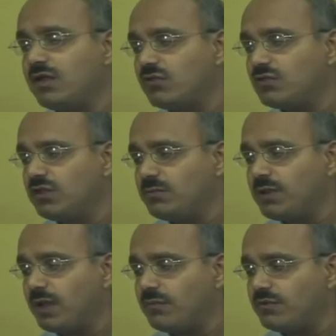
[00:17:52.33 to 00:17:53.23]
So, this
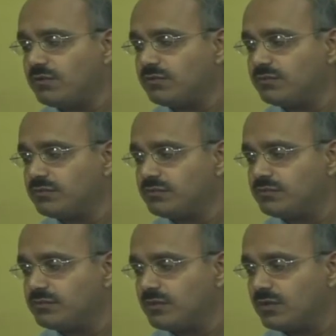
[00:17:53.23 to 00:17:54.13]
becomes
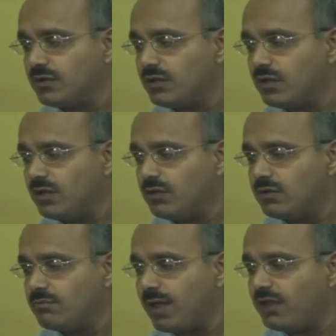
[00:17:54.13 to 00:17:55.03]
a
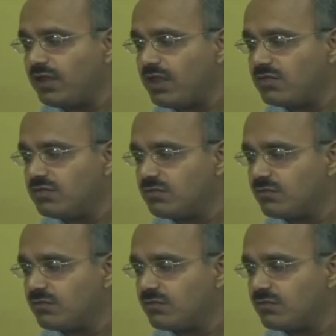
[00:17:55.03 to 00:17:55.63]
back edge.